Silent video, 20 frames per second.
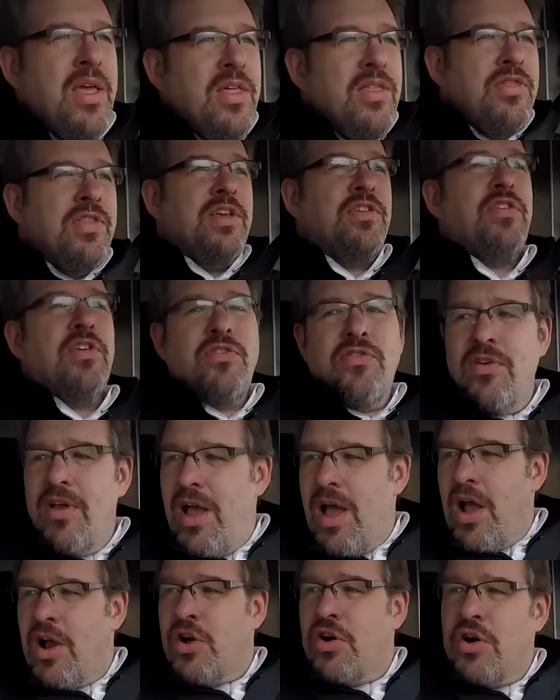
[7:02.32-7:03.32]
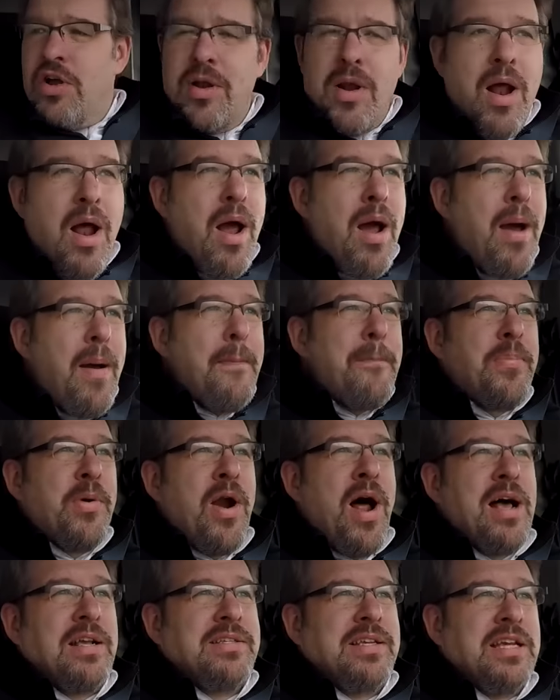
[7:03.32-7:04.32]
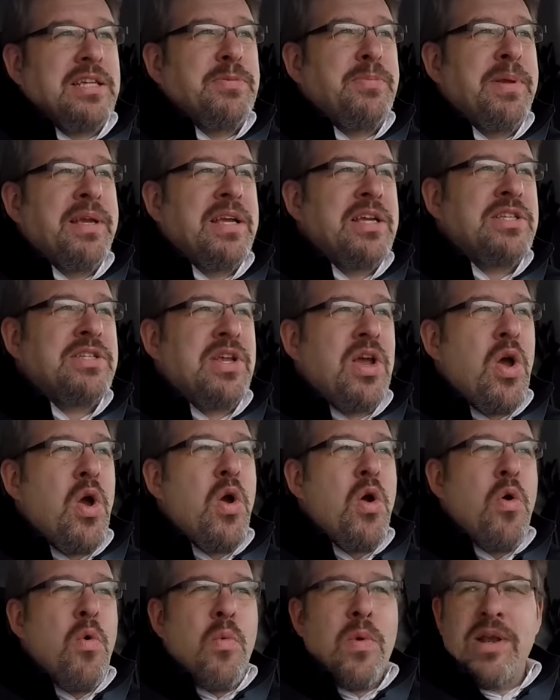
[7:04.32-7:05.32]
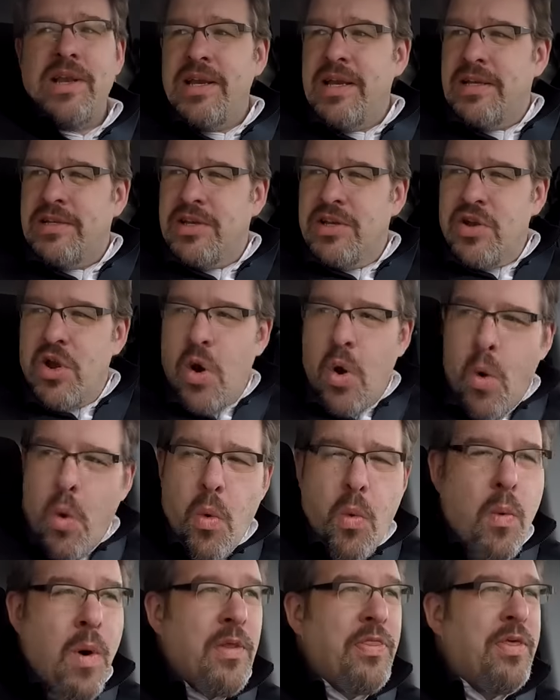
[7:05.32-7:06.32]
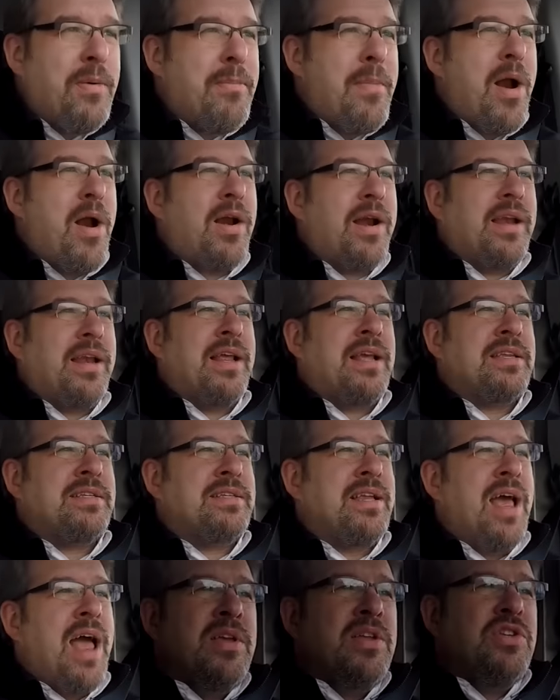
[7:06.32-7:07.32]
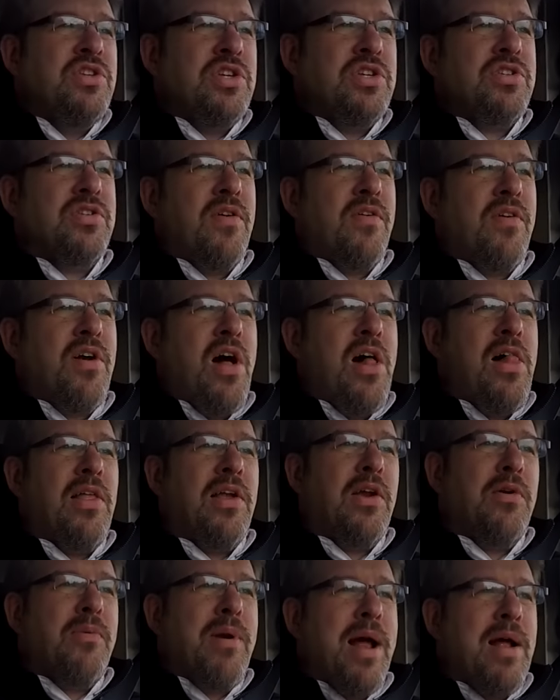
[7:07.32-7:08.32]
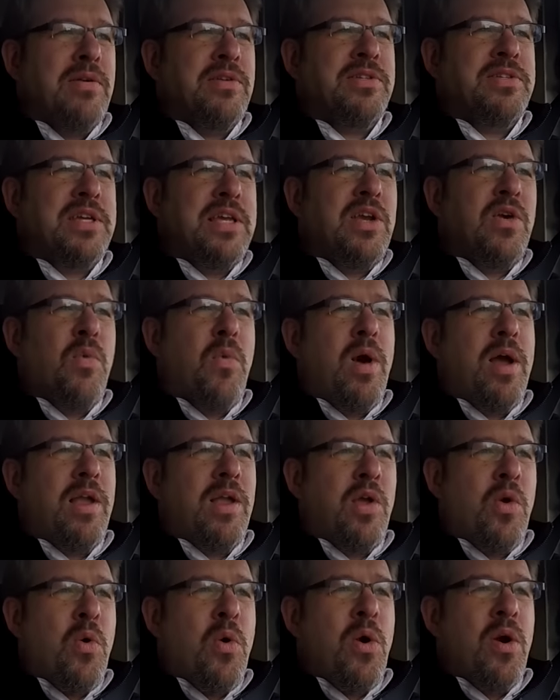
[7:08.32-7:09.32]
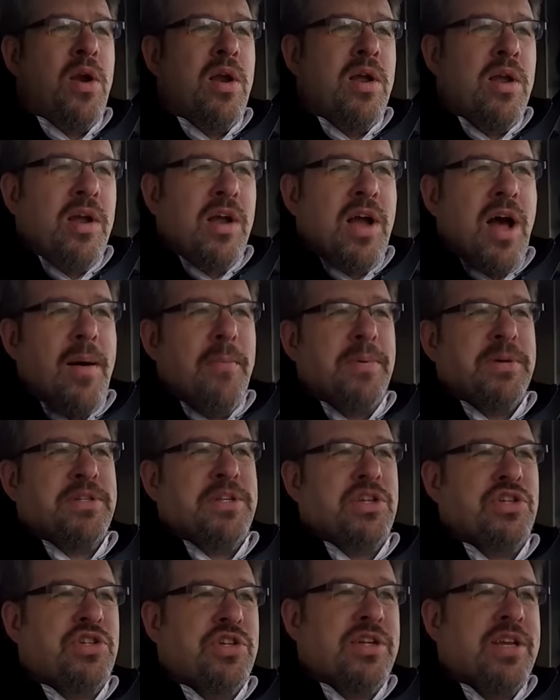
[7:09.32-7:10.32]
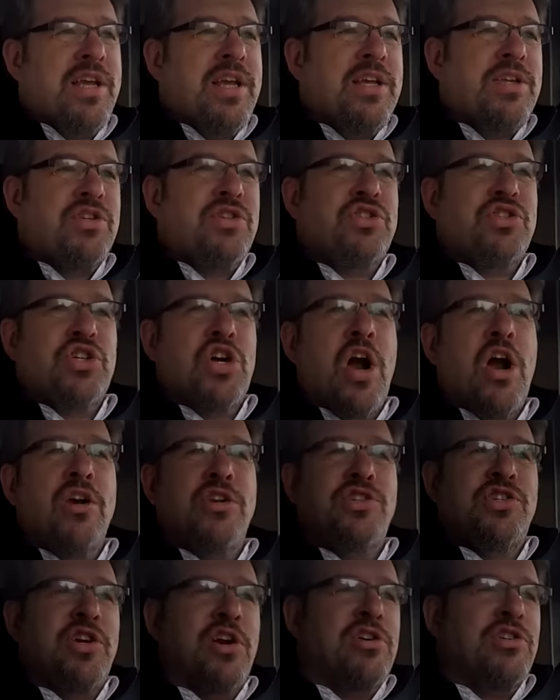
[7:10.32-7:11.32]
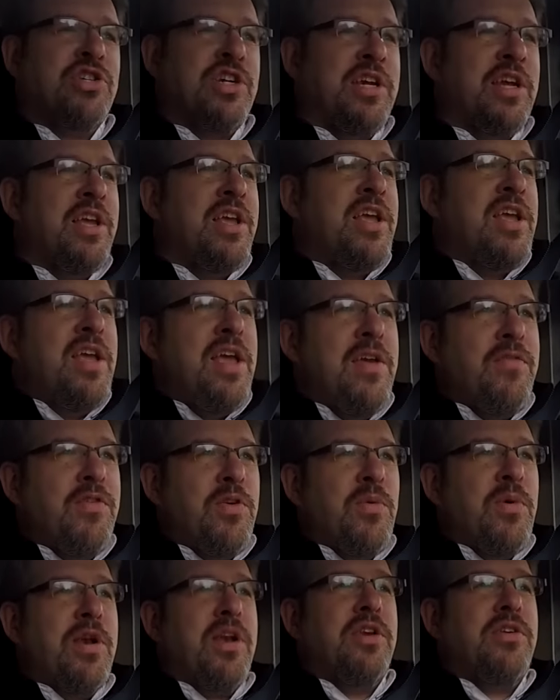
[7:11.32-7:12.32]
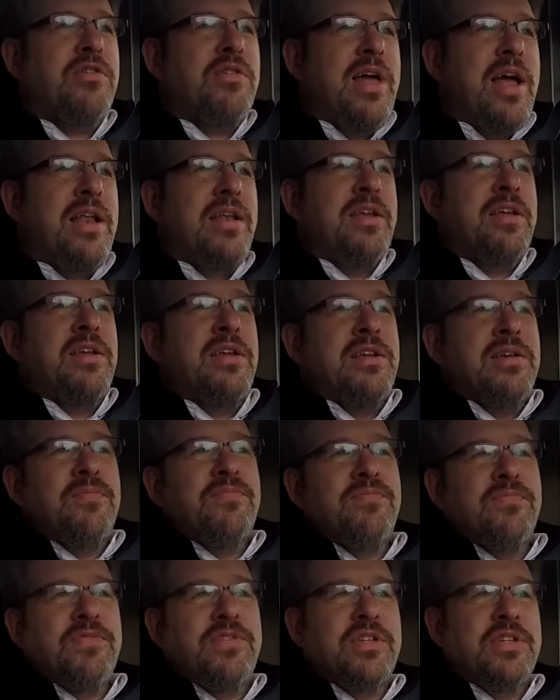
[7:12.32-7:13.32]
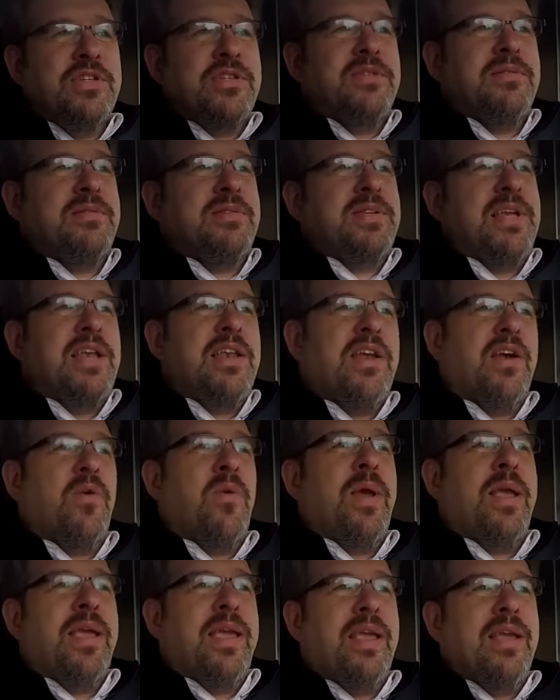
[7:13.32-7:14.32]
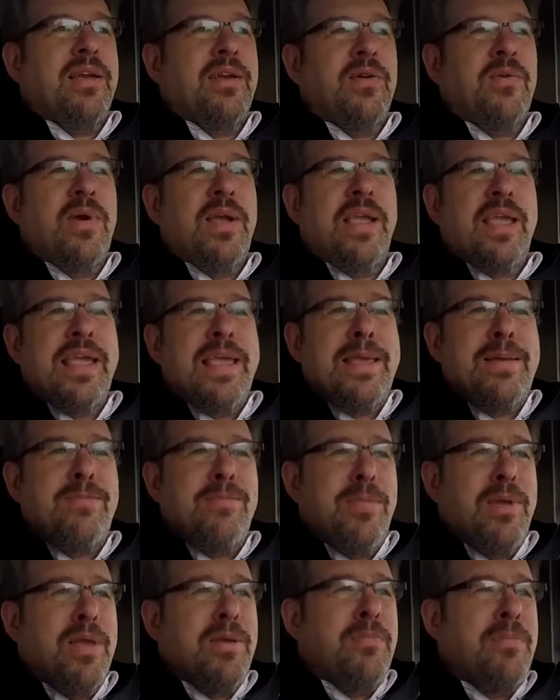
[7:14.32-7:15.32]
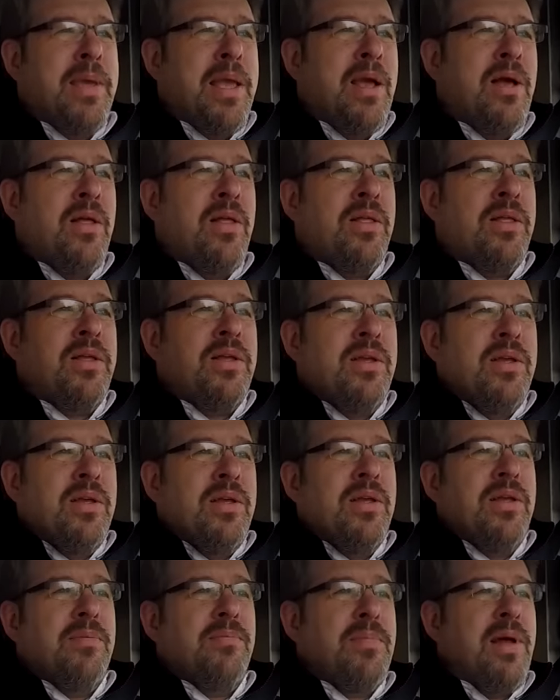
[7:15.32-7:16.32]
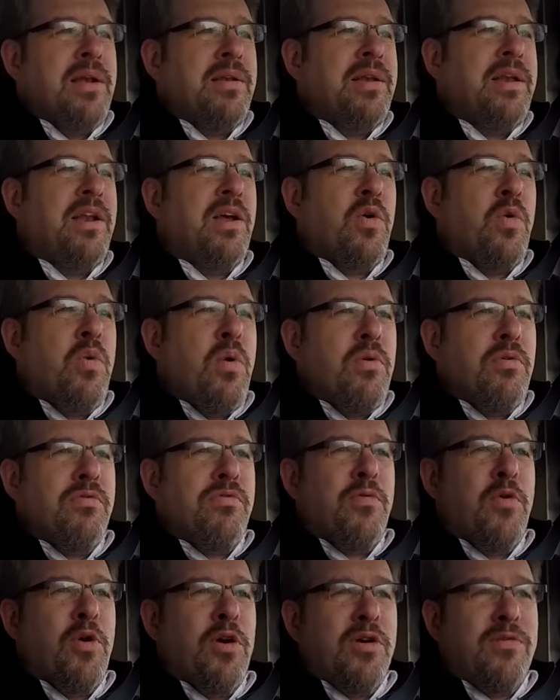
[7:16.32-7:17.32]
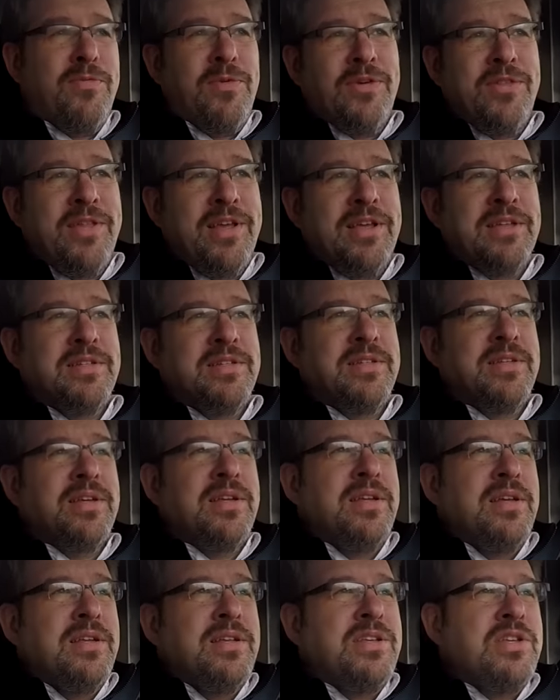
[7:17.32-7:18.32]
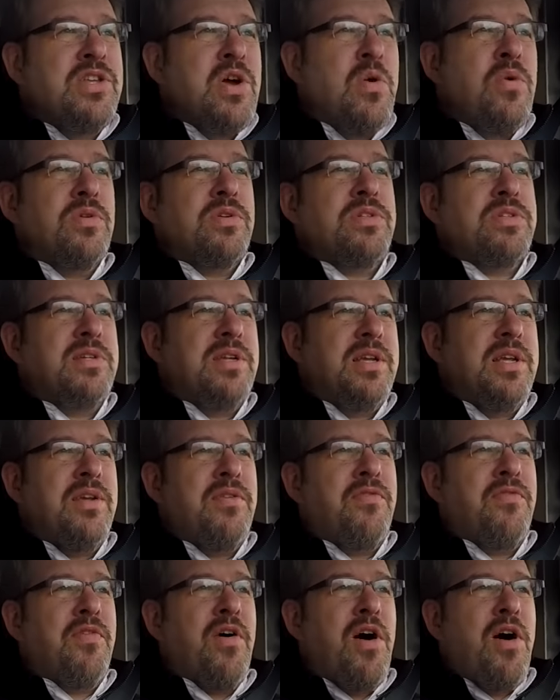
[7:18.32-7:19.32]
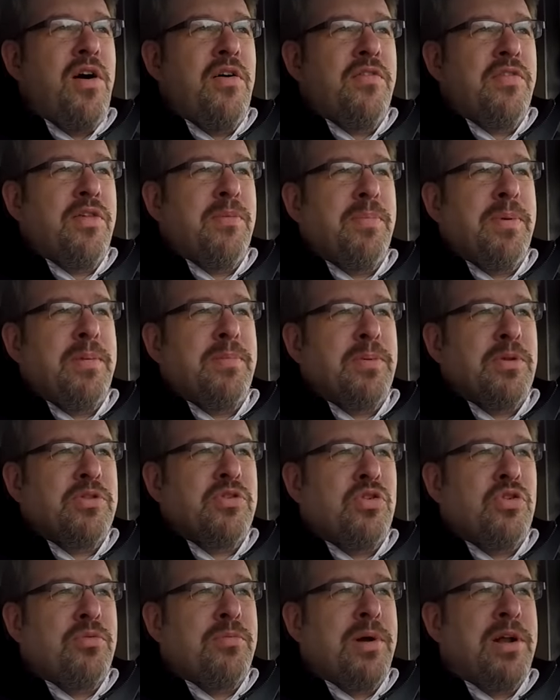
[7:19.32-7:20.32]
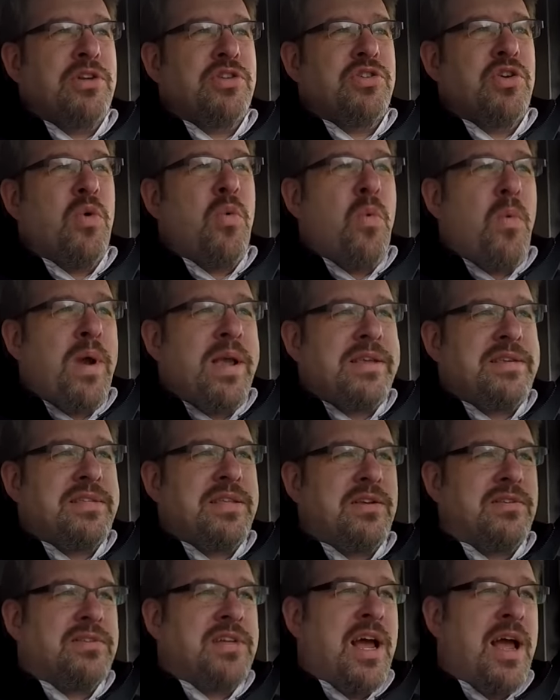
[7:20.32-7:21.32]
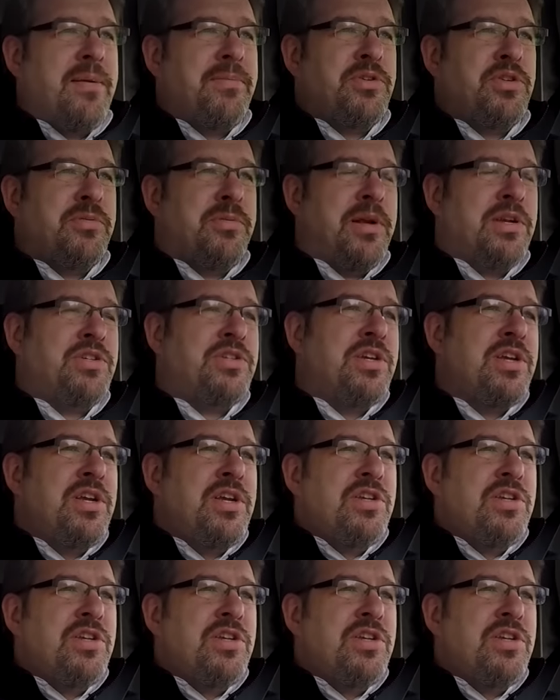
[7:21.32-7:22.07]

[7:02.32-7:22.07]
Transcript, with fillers: This is a good process because we need to know what the market is. Just calling around, seeing what your competition is charging. If you want to do that, just send a quick email. I need a quote for this. Don't involve the people too much. Don't waste their time too much.